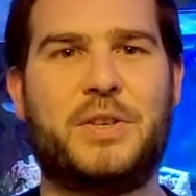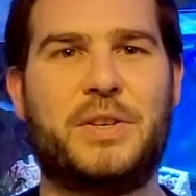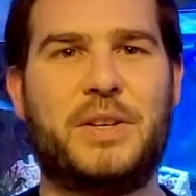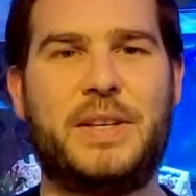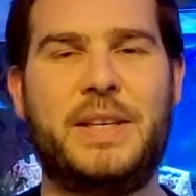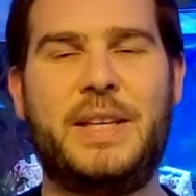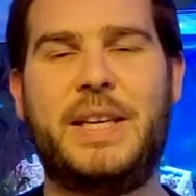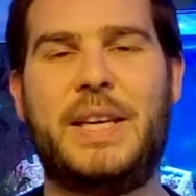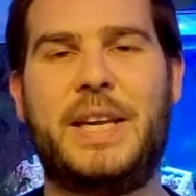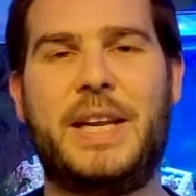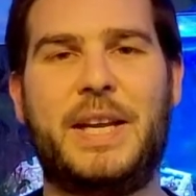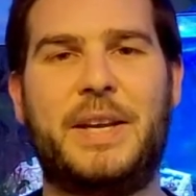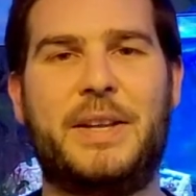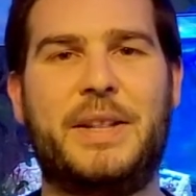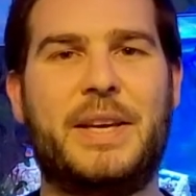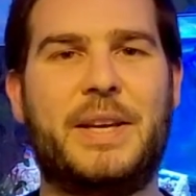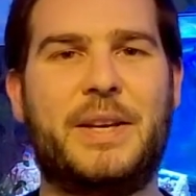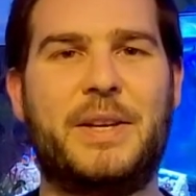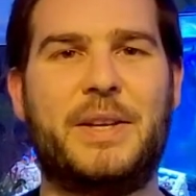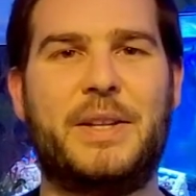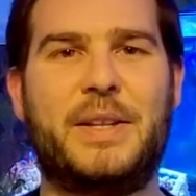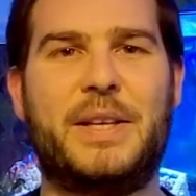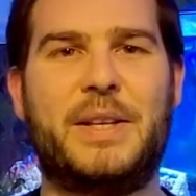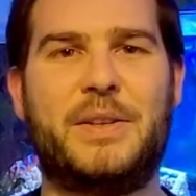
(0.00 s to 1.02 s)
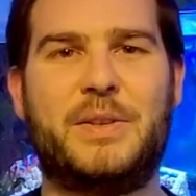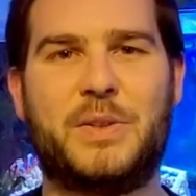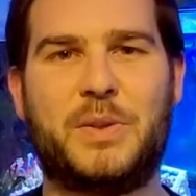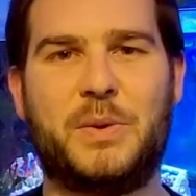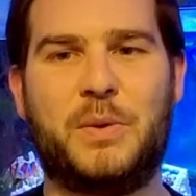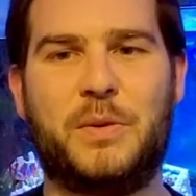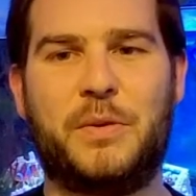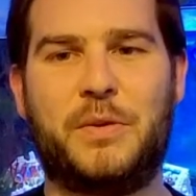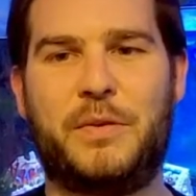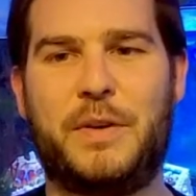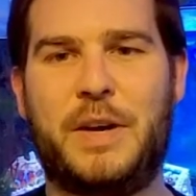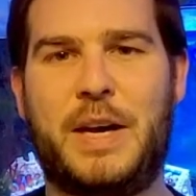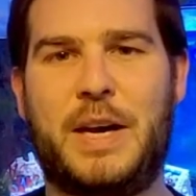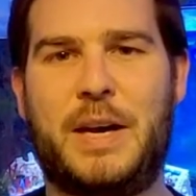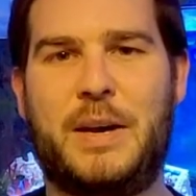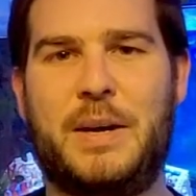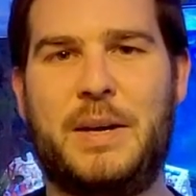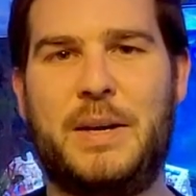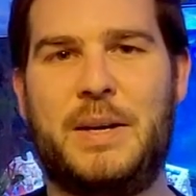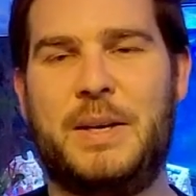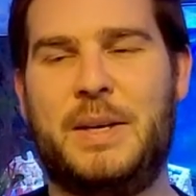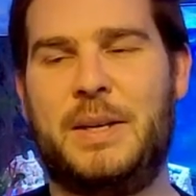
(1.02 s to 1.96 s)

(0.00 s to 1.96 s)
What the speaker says: you know, they sort of